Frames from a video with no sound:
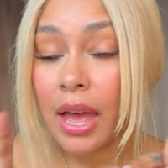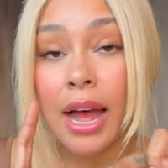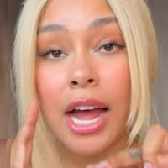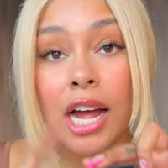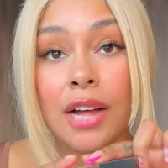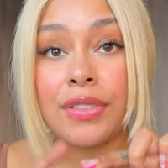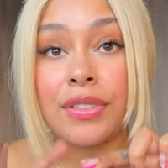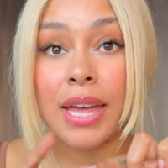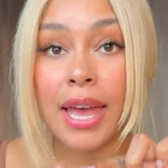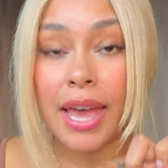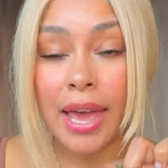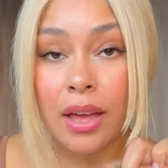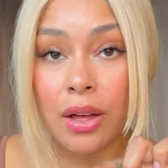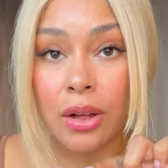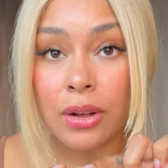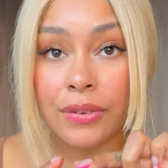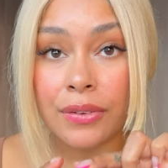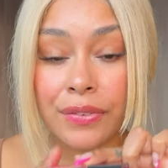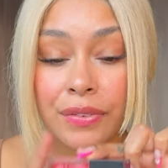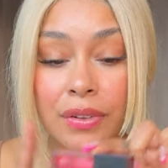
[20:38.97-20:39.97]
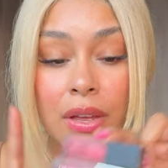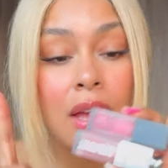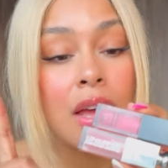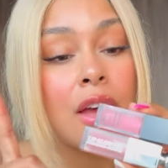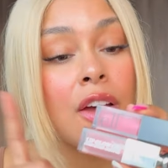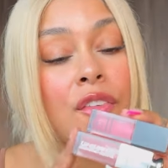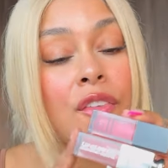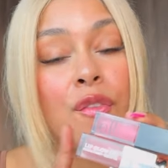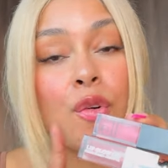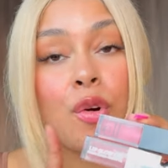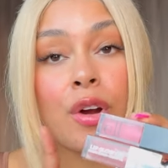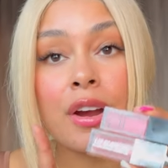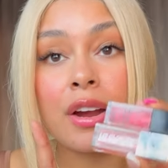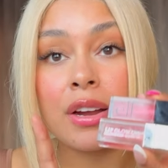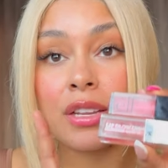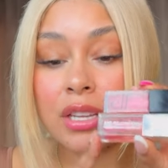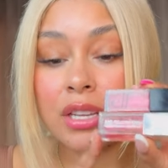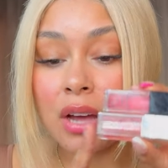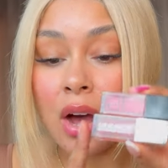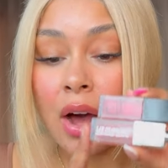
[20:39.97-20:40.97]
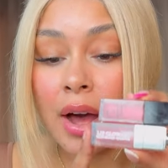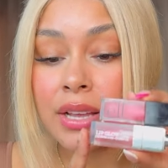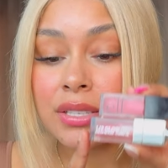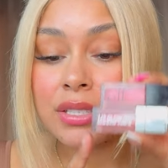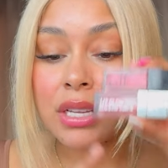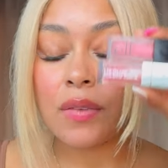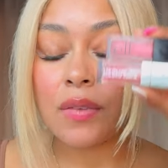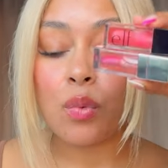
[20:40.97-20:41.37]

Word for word: of the e.l.f. for the cost of